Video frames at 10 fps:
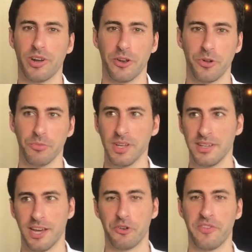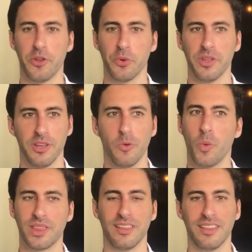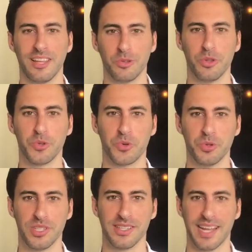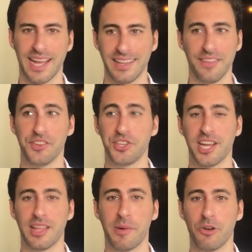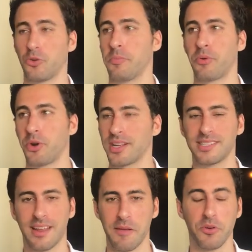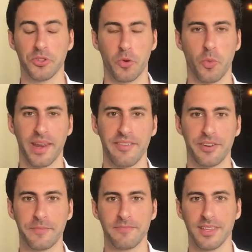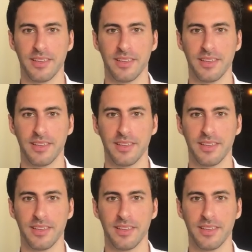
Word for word: I don't know. I don't even know what the link to those courses. Like I didn't even check them out or products that I bought or whatever.